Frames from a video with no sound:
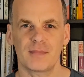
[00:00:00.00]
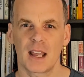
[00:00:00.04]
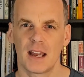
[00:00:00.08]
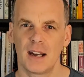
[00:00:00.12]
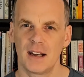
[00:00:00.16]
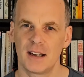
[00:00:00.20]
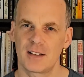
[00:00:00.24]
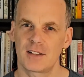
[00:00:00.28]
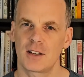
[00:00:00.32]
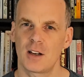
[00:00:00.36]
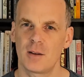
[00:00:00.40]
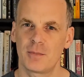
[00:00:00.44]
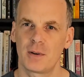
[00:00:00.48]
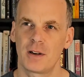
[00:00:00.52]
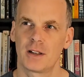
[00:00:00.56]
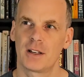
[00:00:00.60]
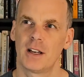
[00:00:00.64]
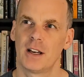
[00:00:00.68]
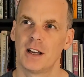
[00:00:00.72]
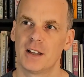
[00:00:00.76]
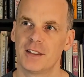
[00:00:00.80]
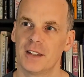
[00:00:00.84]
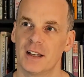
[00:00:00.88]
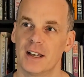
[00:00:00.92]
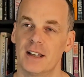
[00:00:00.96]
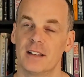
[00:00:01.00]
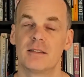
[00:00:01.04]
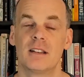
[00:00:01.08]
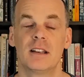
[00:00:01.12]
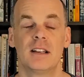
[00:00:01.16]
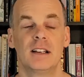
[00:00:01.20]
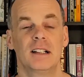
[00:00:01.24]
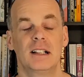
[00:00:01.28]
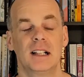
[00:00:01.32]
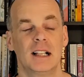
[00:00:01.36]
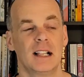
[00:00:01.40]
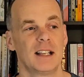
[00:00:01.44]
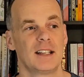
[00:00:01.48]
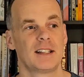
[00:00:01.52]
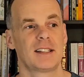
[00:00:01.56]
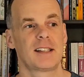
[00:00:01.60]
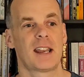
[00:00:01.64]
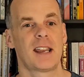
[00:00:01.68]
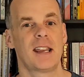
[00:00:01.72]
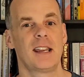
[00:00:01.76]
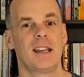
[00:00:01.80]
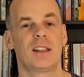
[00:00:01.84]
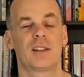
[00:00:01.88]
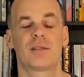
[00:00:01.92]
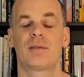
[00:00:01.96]
An example occurred that,
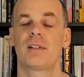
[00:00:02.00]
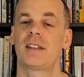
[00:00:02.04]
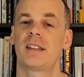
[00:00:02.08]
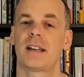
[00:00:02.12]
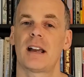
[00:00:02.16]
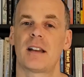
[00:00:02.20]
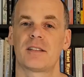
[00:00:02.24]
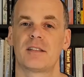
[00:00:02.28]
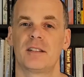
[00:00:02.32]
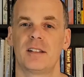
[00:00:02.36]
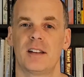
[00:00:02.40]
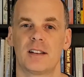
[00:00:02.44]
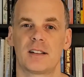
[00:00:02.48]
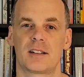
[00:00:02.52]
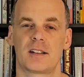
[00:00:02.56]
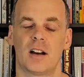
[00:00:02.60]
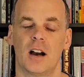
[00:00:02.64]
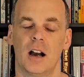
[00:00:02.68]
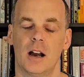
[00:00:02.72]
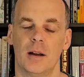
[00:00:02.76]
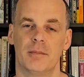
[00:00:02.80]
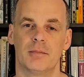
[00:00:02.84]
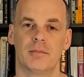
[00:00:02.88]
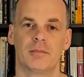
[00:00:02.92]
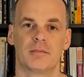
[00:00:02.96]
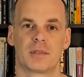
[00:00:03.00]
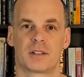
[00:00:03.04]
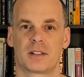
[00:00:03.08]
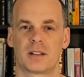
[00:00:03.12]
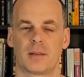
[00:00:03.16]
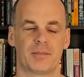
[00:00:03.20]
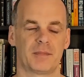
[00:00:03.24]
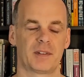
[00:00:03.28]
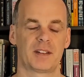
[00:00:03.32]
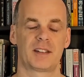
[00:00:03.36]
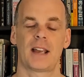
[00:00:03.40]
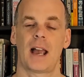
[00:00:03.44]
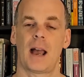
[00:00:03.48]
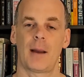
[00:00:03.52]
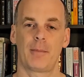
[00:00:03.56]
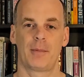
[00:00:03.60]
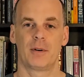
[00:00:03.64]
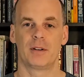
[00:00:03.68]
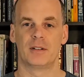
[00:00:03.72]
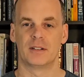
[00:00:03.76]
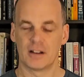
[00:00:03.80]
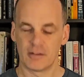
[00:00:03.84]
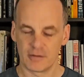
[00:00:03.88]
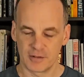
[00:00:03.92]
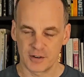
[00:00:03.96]
say, 3,000 years' time, something's
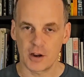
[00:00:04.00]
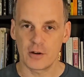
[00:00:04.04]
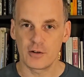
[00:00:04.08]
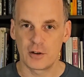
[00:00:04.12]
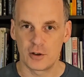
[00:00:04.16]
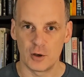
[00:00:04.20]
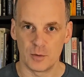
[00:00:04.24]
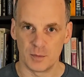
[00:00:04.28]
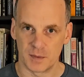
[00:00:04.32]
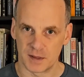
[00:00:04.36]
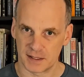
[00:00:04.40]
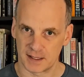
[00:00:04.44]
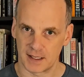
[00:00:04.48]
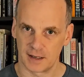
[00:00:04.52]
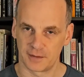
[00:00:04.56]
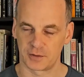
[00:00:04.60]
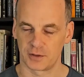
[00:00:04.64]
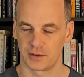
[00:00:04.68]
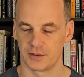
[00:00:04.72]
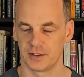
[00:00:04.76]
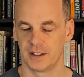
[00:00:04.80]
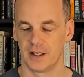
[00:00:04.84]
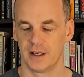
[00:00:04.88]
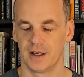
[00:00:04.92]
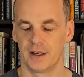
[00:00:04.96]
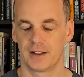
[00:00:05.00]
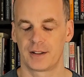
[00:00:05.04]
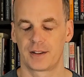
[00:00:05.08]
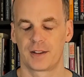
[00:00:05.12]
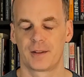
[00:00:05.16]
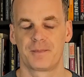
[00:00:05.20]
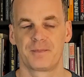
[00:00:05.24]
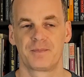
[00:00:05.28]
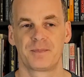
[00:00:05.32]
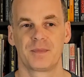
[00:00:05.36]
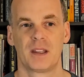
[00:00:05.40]
happened, there are no humans left on the Earth,